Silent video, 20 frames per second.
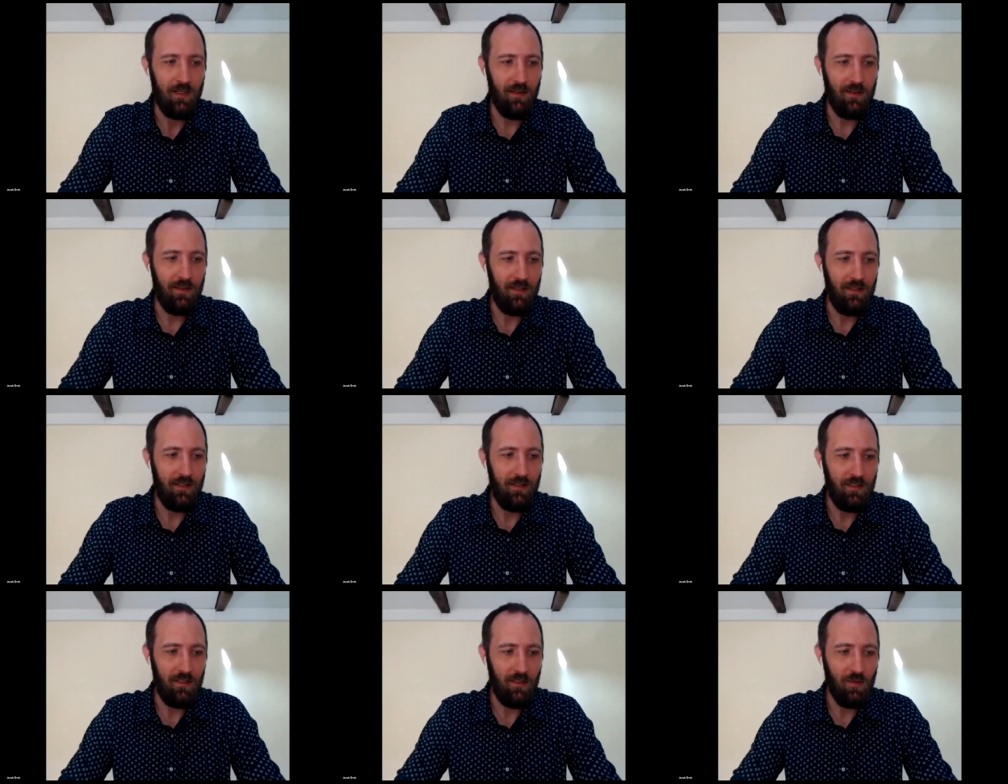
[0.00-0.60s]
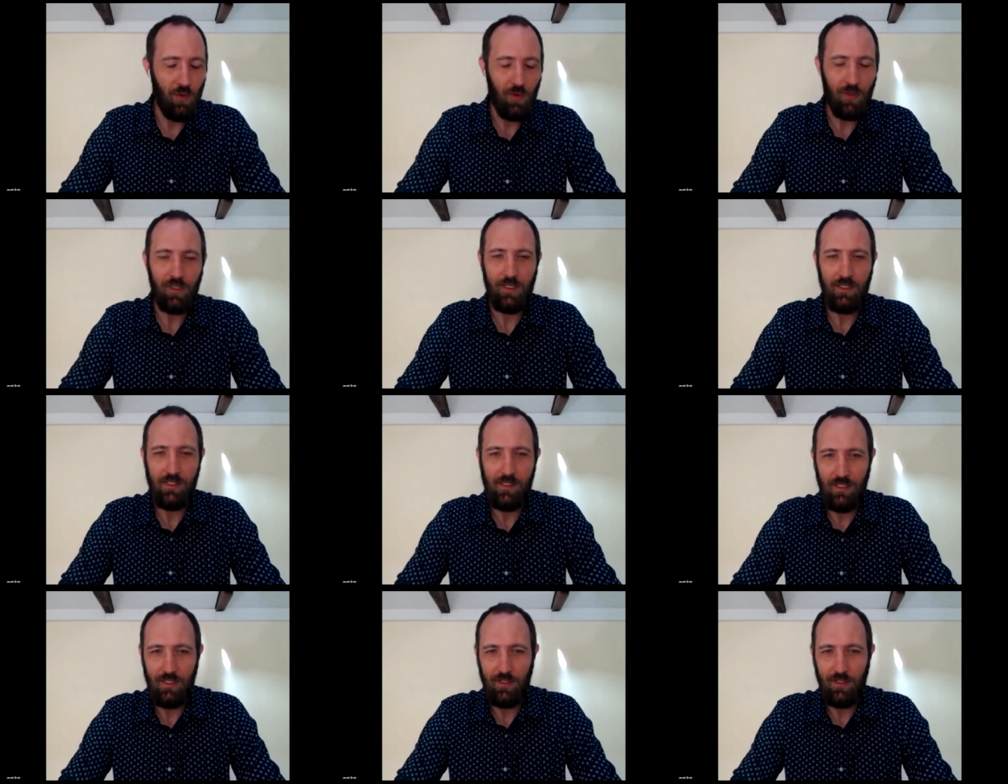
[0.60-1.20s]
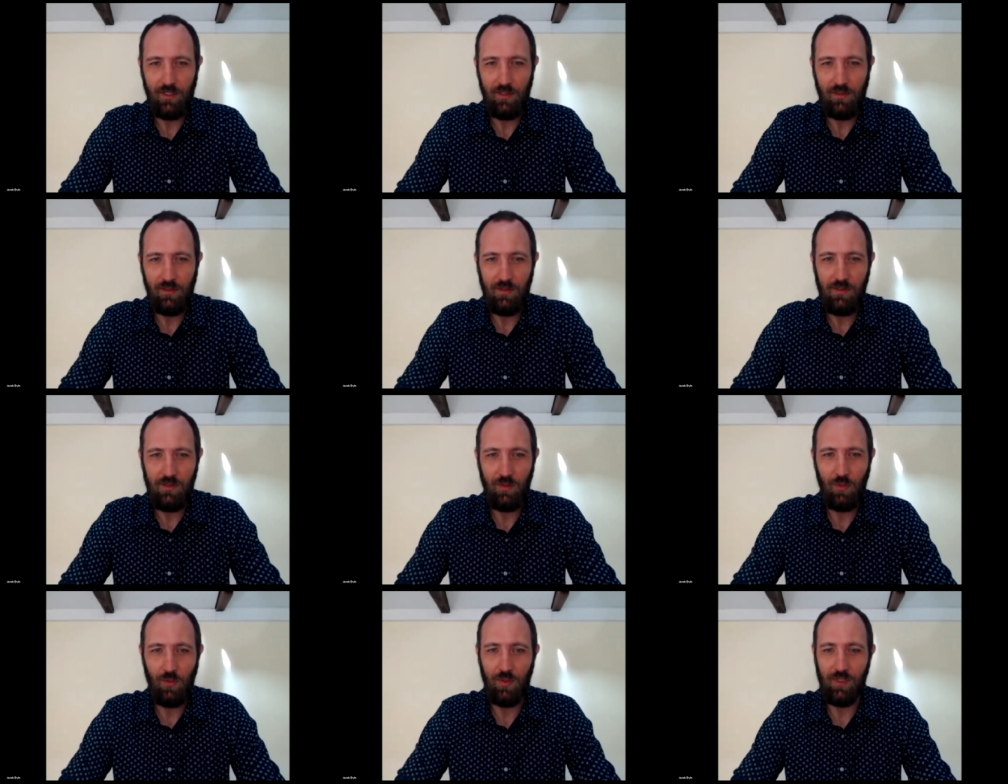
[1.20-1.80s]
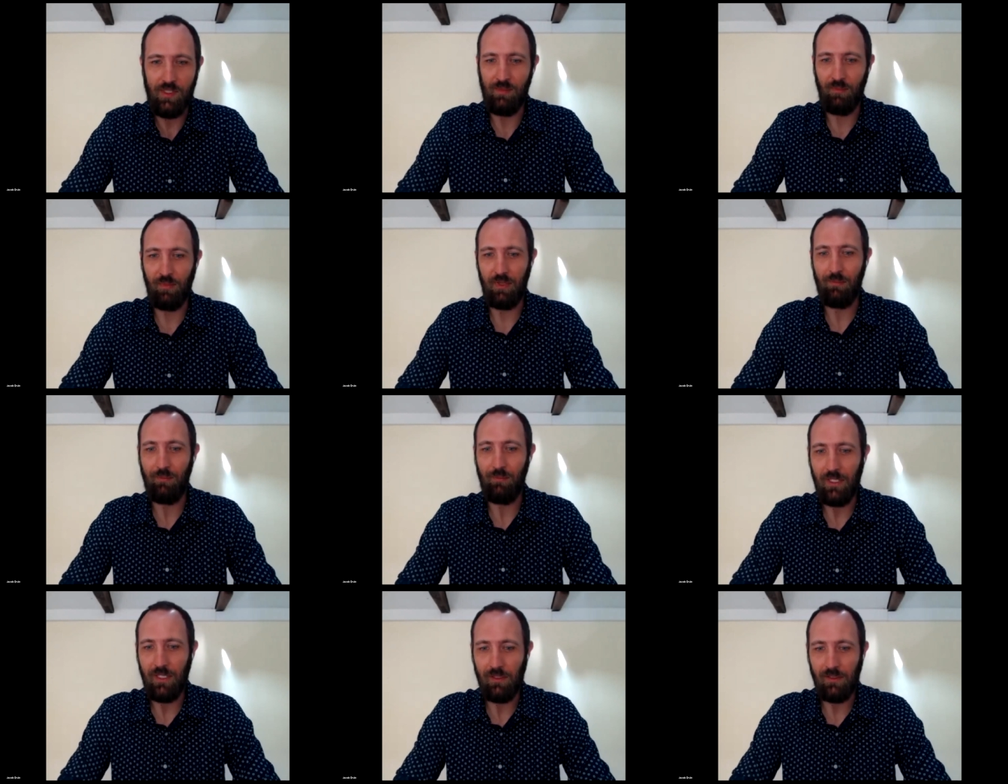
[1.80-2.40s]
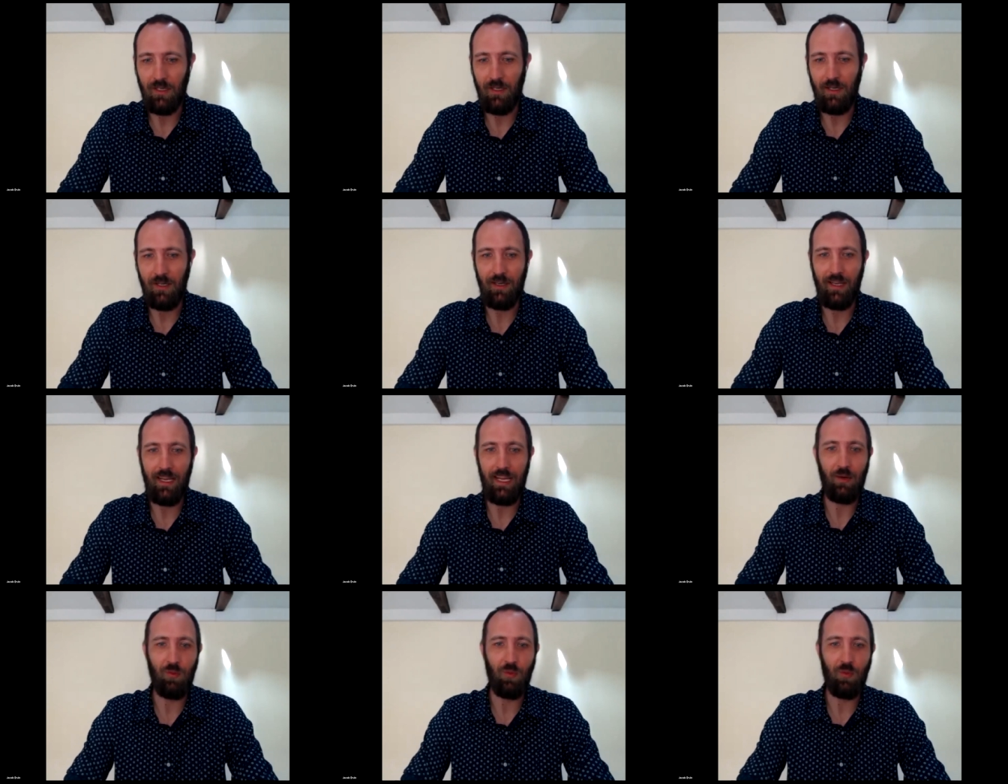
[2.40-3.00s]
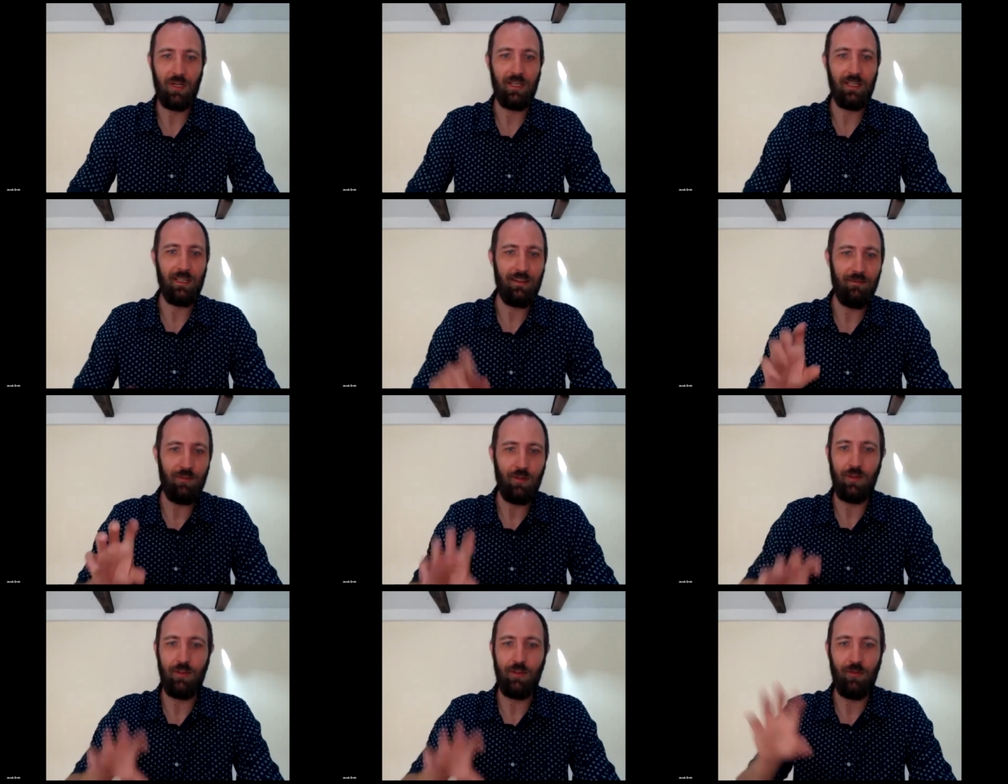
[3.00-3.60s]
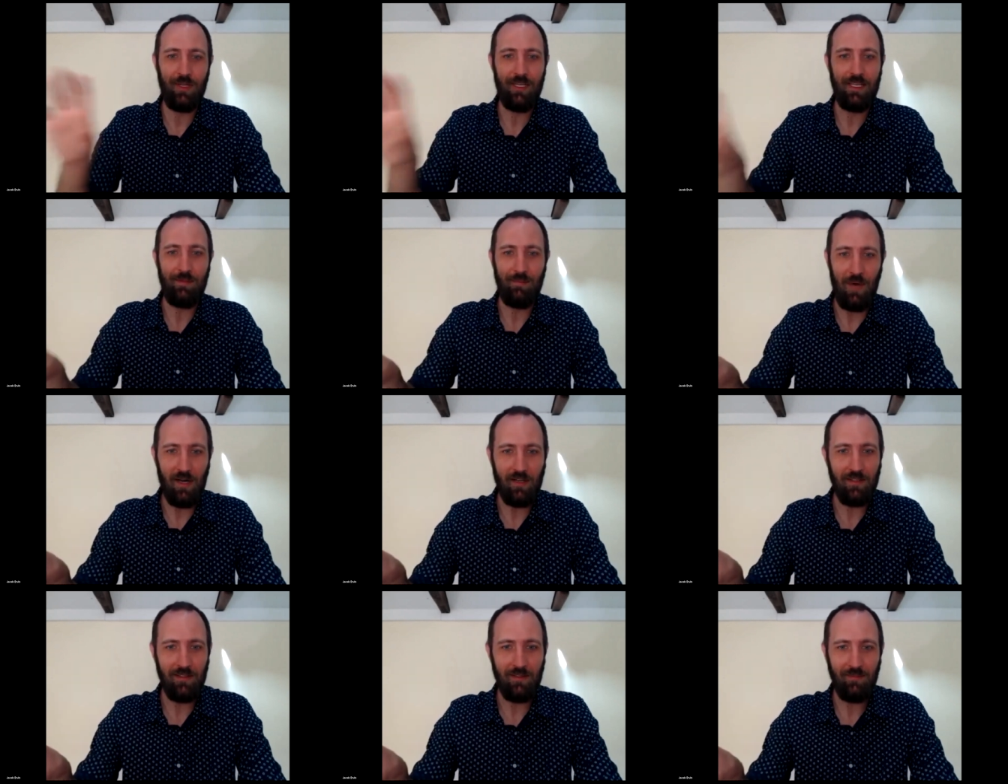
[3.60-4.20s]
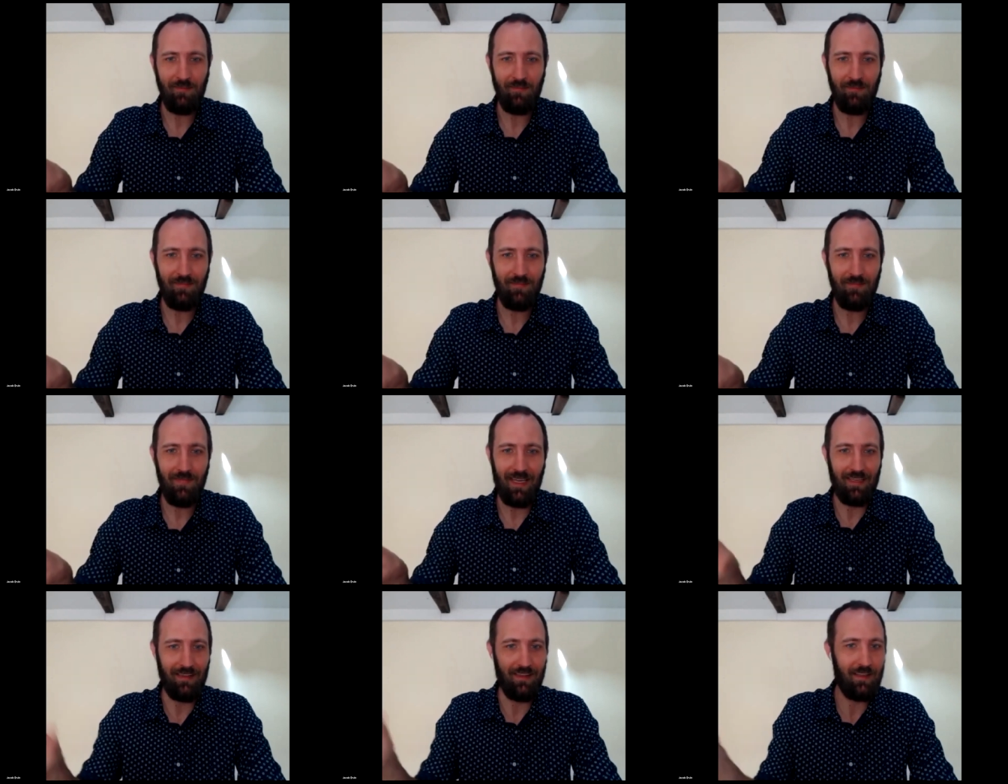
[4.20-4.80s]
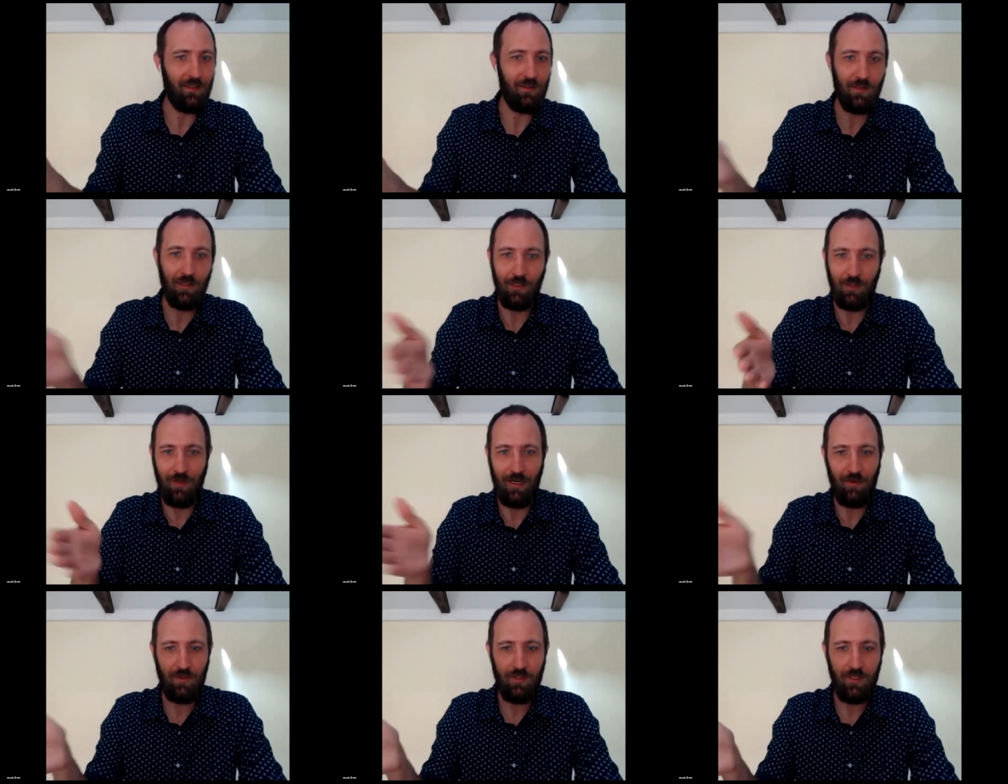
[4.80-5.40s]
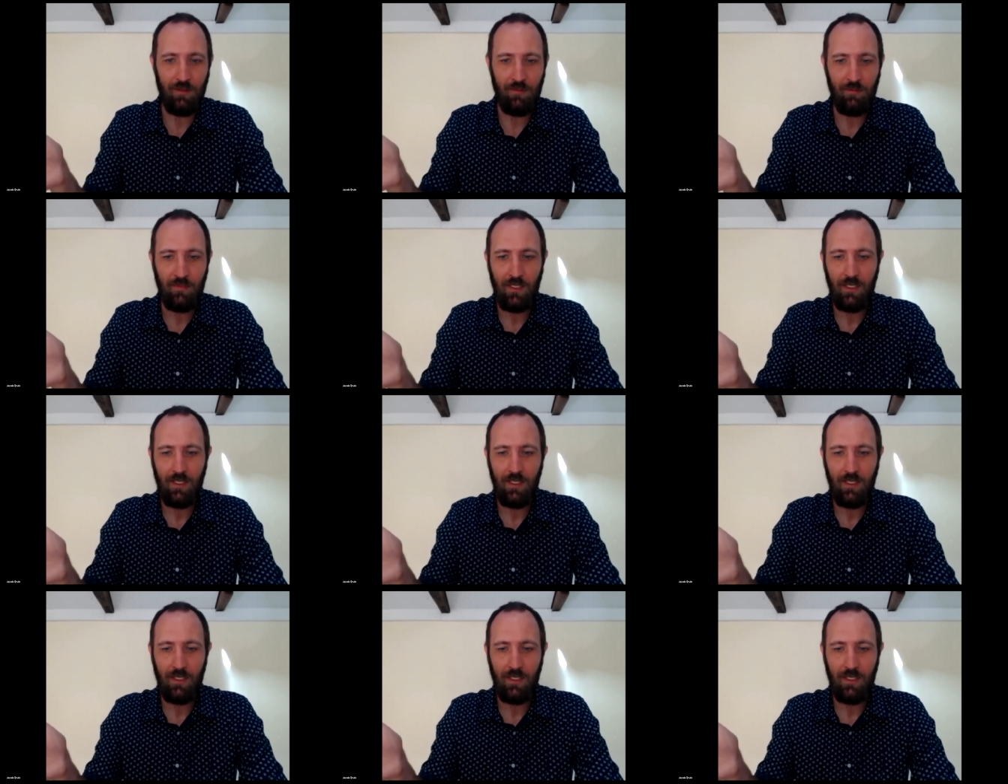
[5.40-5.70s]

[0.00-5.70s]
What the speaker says: the organizations who are simply built on, hey, we're going to give you a 3D model and let you look around it,